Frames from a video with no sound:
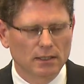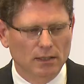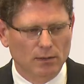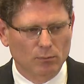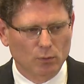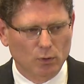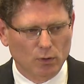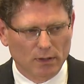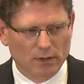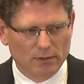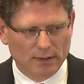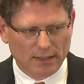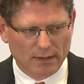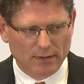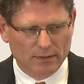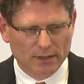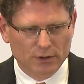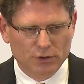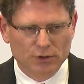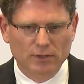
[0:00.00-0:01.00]
more
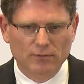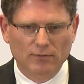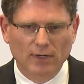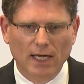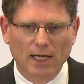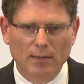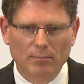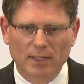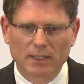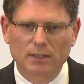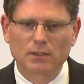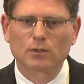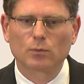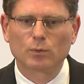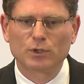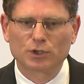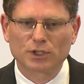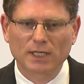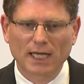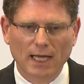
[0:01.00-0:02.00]
rich environment
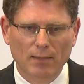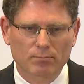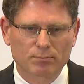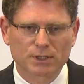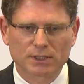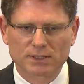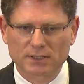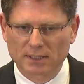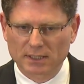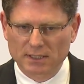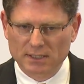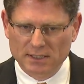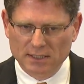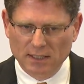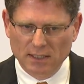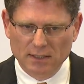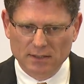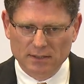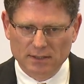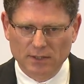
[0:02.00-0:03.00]
which captures the
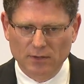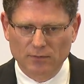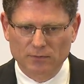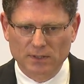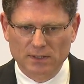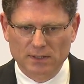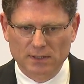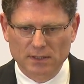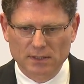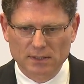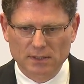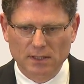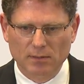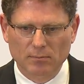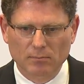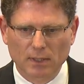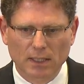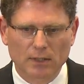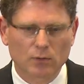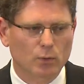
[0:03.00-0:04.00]
resiliency of the
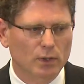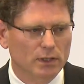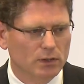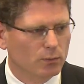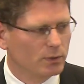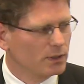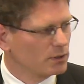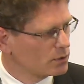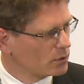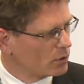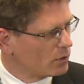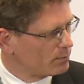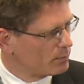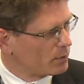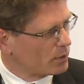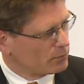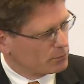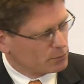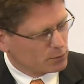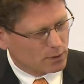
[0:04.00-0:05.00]
system and whether we drop
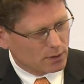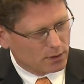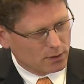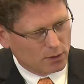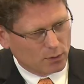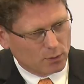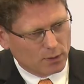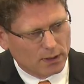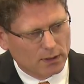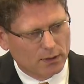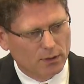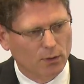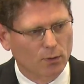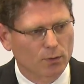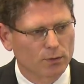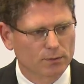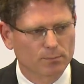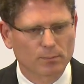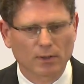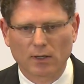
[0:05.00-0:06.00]
off to a lower
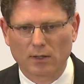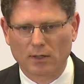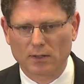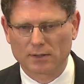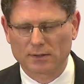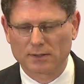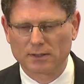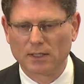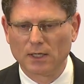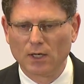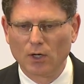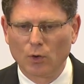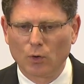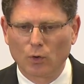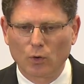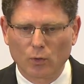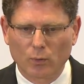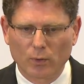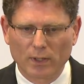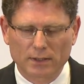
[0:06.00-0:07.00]
growth
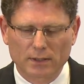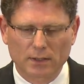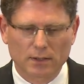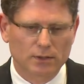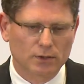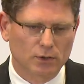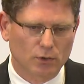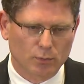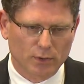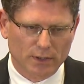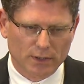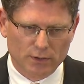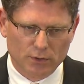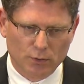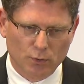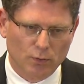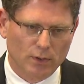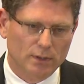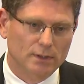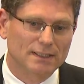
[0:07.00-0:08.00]
path or whether you know we
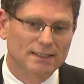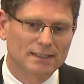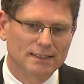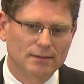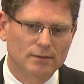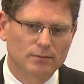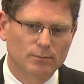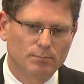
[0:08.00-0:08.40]
return